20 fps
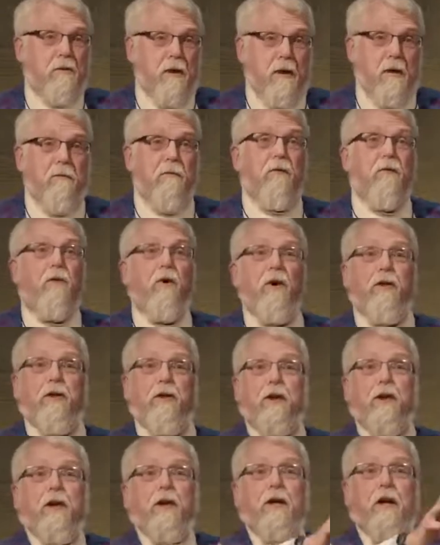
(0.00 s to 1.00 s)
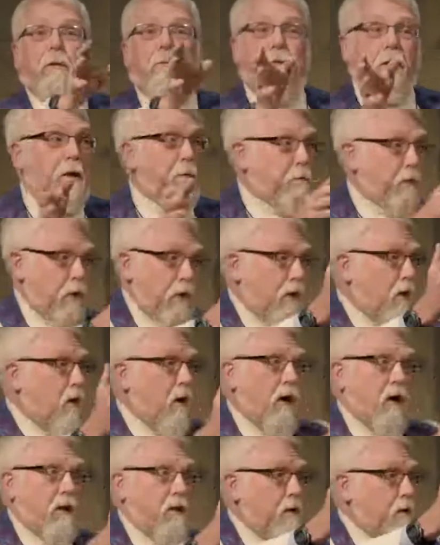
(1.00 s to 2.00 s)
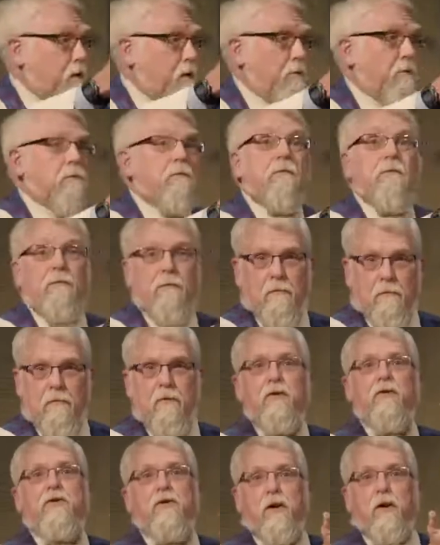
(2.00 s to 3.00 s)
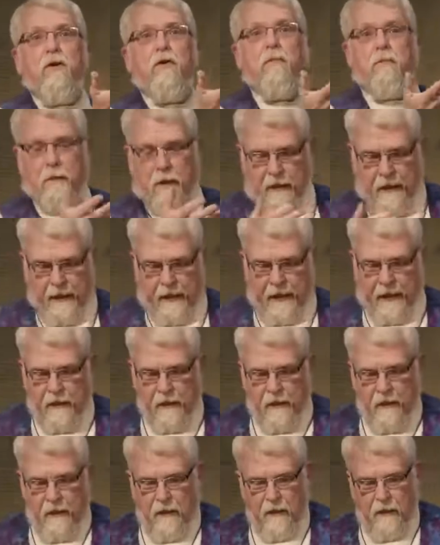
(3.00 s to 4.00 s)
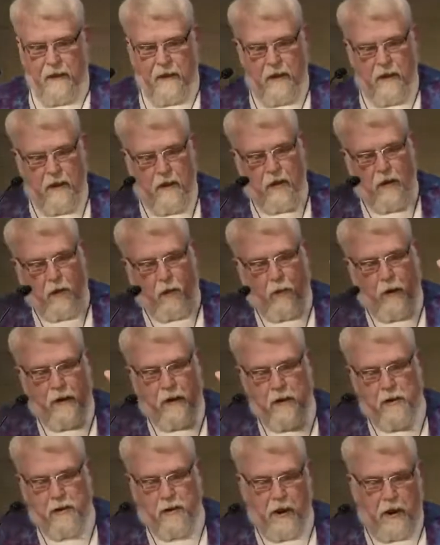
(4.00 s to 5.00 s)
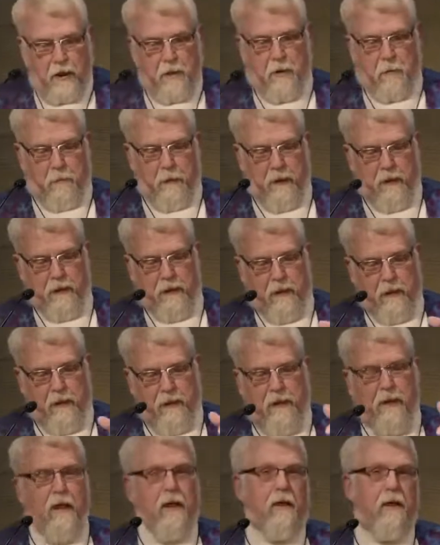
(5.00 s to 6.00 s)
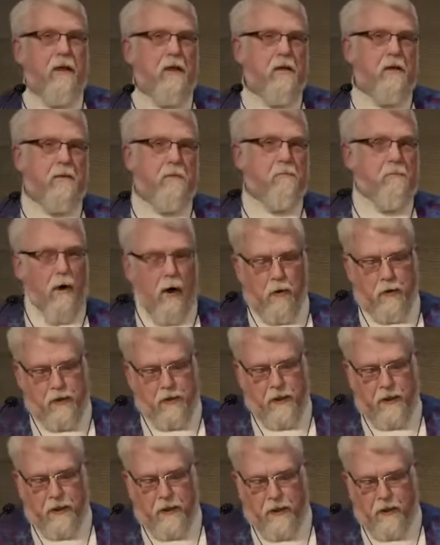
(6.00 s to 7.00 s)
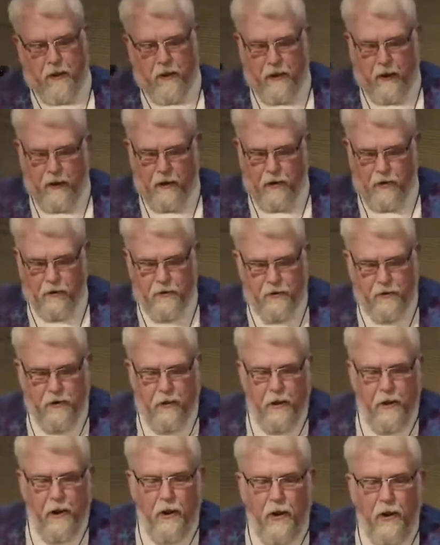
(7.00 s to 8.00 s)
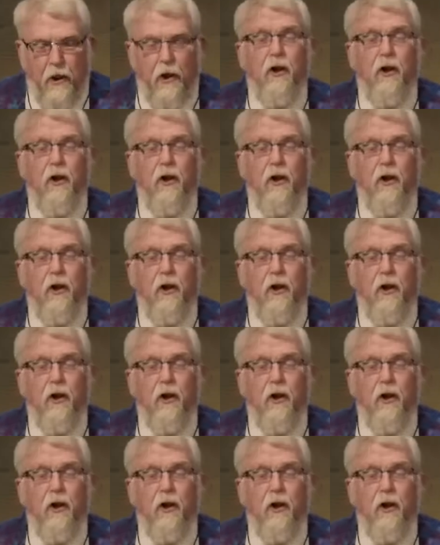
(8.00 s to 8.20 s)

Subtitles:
screen with 30 people on Zoom again, with a church building that is mostly closed,